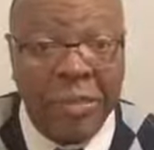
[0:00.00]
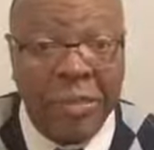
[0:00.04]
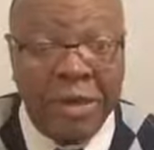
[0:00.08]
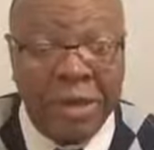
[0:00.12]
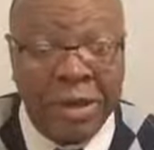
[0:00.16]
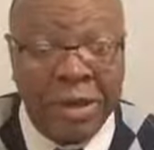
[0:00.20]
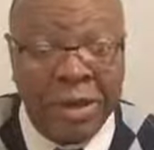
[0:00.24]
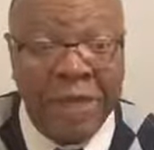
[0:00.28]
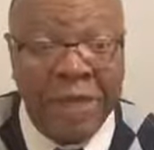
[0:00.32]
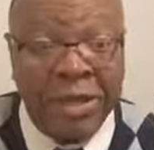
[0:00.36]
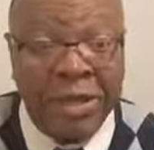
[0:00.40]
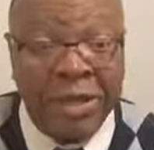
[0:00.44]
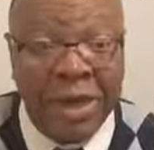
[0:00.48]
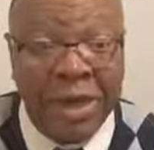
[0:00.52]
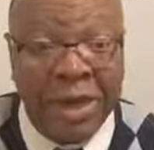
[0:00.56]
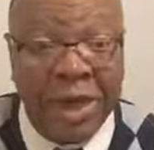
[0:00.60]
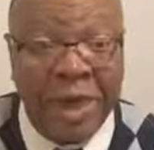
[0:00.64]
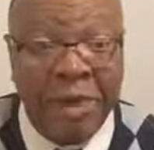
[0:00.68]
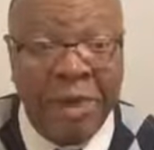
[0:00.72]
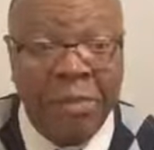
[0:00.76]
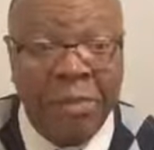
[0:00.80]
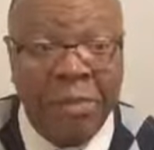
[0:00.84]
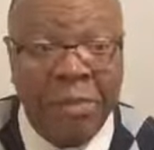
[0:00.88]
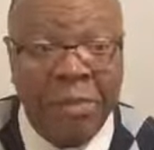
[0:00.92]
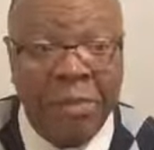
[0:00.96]
Pacific
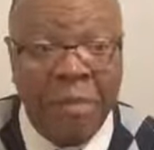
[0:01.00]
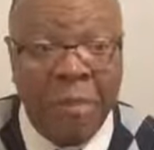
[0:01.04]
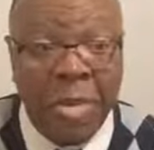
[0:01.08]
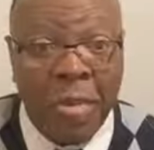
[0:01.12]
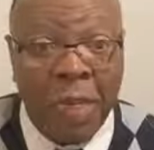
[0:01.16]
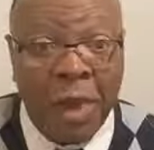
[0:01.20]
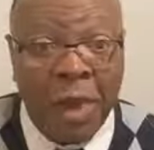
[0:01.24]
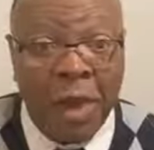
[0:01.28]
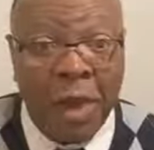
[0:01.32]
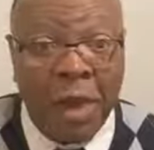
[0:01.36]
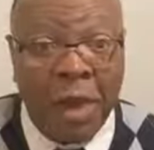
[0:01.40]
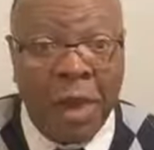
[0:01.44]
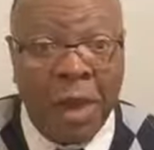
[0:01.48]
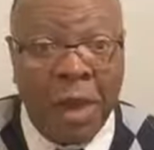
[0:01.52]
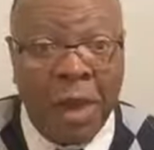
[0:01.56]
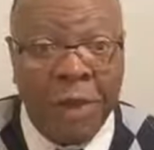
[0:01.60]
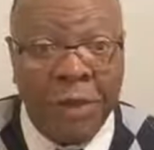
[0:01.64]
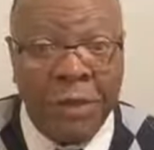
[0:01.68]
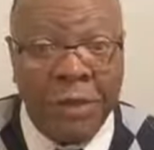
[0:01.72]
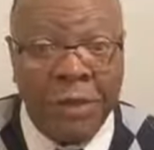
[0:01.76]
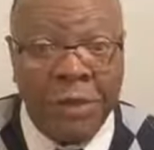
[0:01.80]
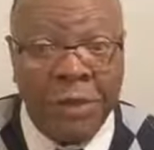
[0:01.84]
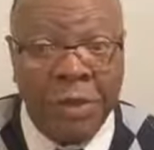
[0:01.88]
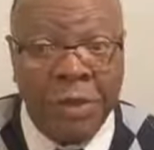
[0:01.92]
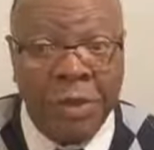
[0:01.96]
time
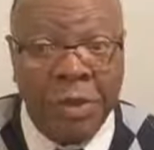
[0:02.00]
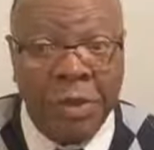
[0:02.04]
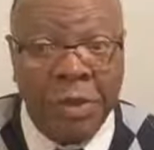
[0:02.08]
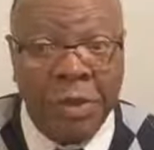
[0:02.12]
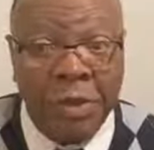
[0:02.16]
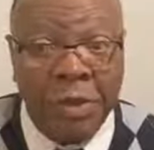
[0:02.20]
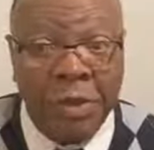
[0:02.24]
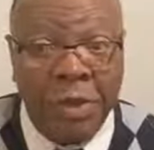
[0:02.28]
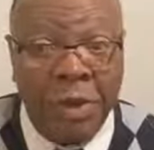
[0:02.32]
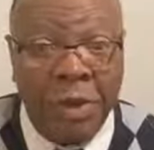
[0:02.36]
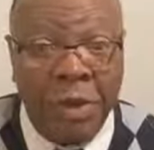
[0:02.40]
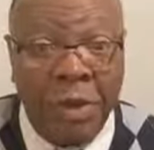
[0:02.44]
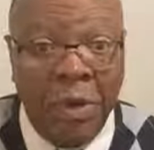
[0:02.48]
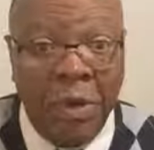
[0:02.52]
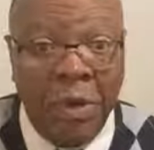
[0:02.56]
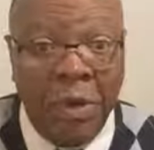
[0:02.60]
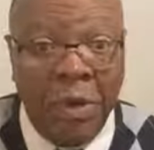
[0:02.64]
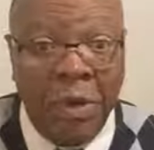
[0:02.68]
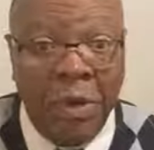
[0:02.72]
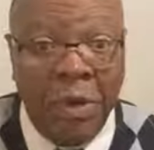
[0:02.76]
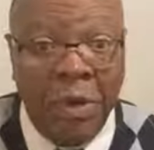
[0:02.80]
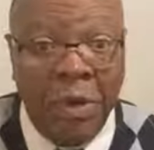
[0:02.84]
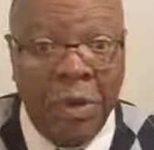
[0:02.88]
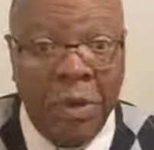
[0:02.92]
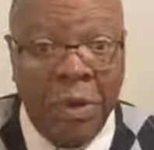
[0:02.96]
to
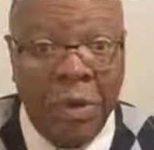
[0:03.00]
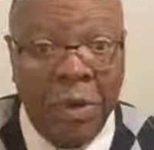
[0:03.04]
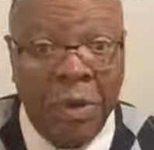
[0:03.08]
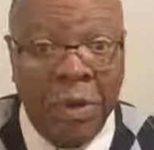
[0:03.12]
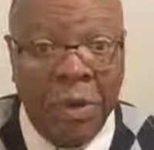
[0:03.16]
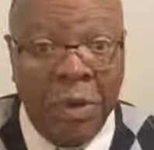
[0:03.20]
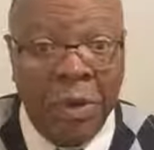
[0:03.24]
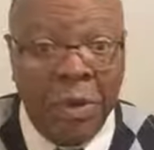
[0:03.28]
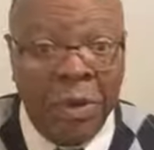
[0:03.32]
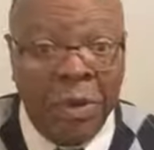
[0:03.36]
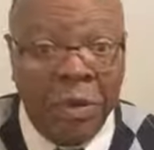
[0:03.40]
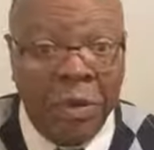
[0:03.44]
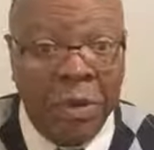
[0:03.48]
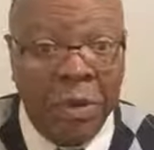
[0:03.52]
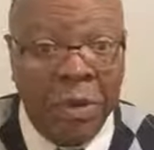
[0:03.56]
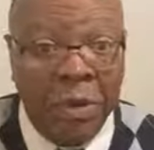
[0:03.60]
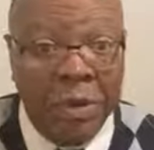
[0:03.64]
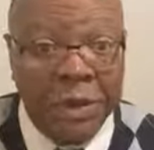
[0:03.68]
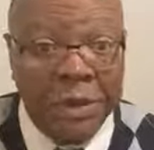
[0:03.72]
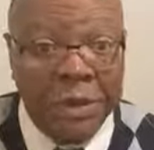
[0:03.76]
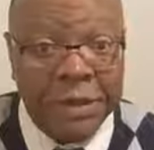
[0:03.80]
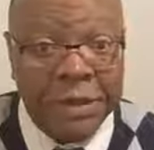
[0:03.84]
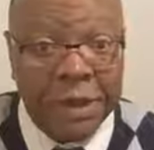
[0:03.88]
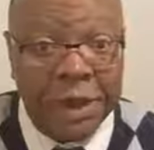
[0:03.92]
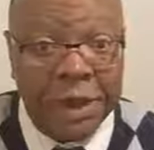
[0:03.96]
go through
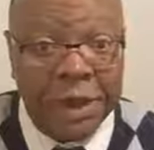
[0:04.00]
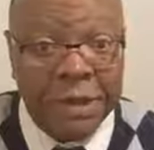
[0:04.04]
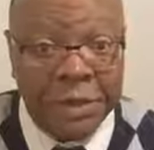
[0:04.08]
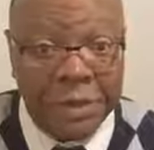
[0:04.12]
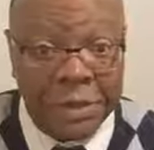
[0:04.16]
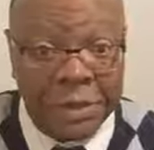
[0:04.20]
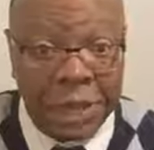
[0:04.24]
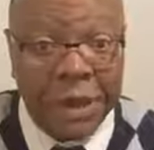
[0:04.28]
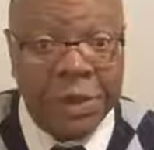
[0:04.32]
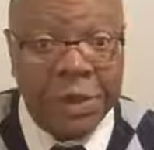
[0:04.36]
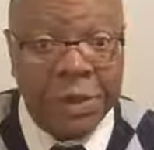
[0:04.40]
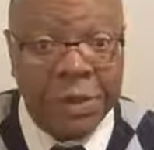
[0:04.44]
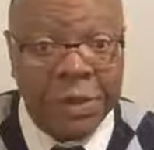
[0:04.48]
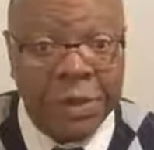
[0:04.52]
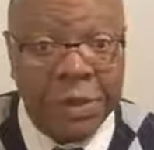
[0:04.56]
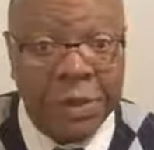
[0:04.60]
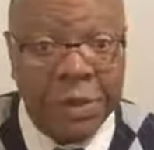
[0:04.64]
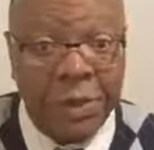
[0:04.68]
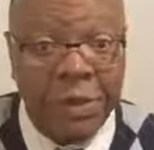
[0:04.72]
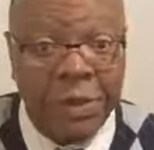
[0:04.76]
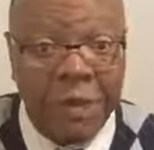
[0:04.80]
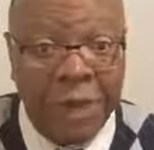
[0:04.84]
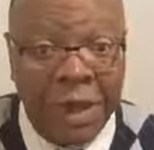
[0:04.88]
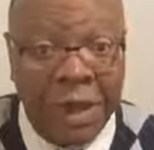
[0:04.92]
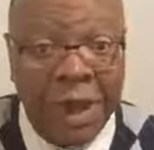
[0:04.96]
this Sunday
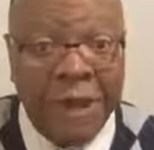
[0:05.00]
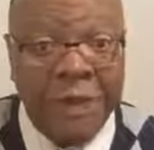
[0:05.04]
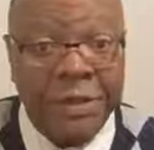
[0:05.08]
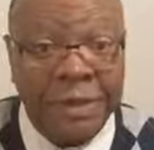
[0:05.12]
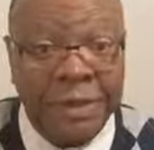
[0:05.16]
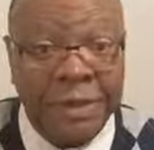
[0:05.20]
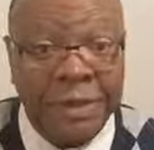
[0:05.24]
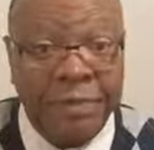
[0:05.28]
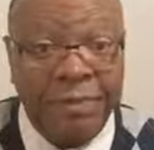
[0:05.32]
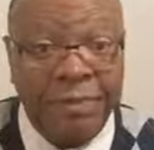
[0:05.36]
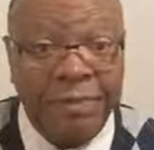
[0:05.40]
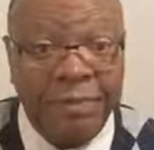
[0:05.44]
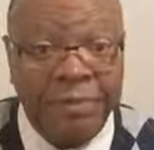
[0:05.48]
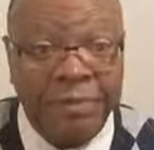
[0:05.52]
school lesson.